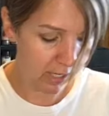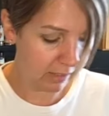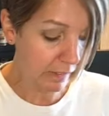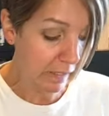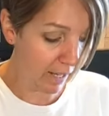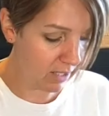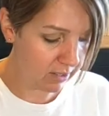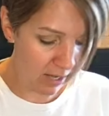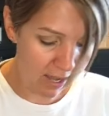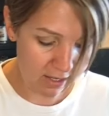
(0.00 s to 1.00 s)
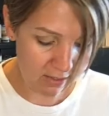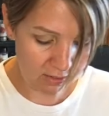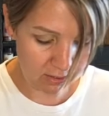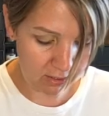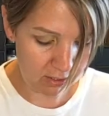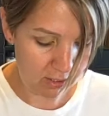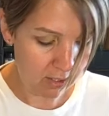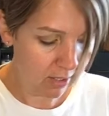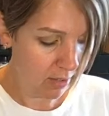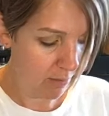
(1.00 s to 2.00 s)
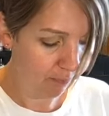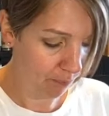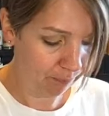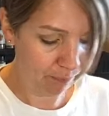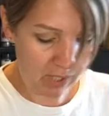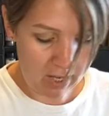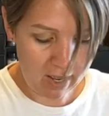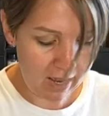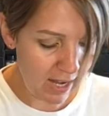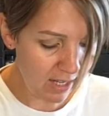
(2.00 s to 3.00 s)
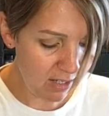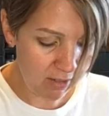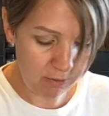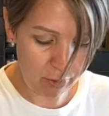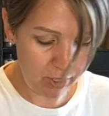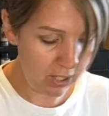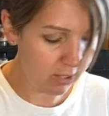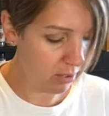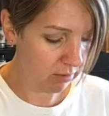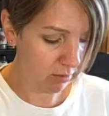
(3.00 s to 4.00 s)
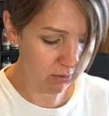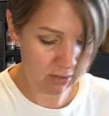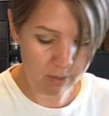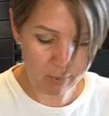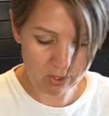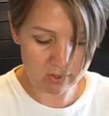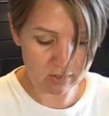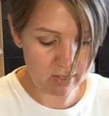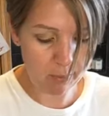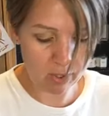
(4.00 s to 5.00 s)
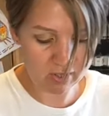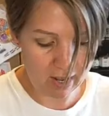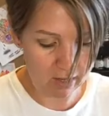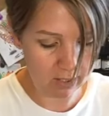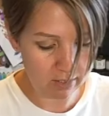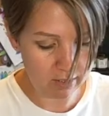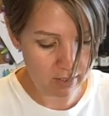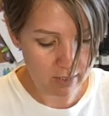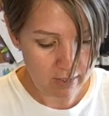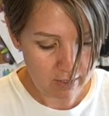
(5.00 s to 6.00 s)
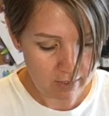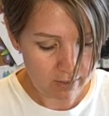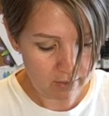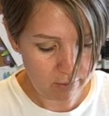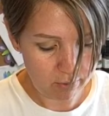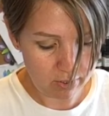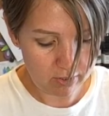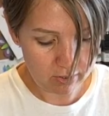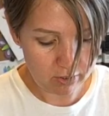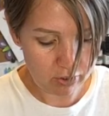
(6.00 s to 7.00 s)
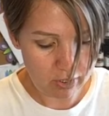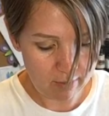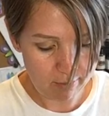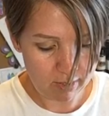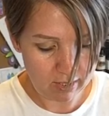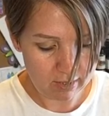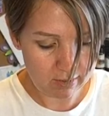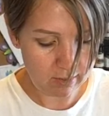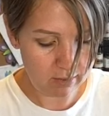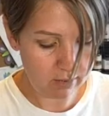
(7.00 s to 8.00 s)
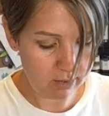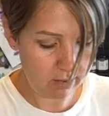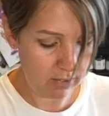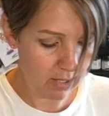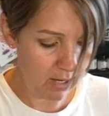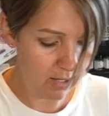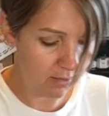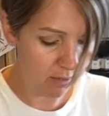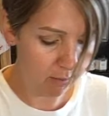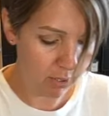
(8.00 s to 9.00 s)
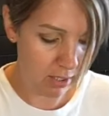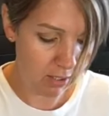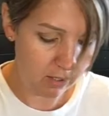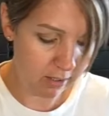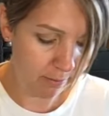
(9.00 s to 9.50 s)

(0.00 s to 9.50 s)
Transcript: light S kind of Greek summer salad. So we're just chopping these little guys up here.